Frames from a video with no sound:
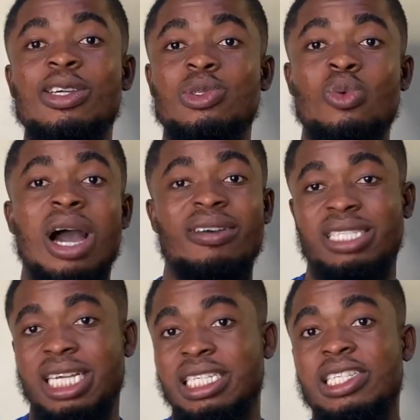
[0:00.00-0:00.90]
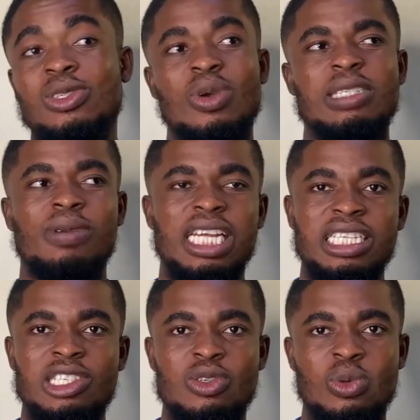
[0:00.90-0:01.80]
to have sessions to explain
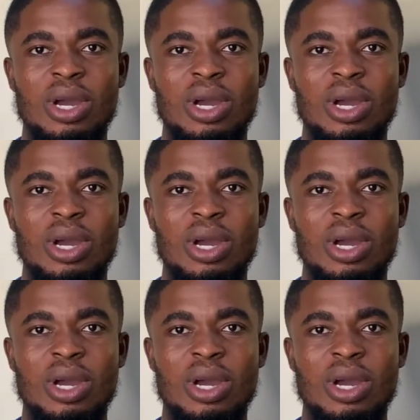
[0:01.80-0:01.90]
this to you.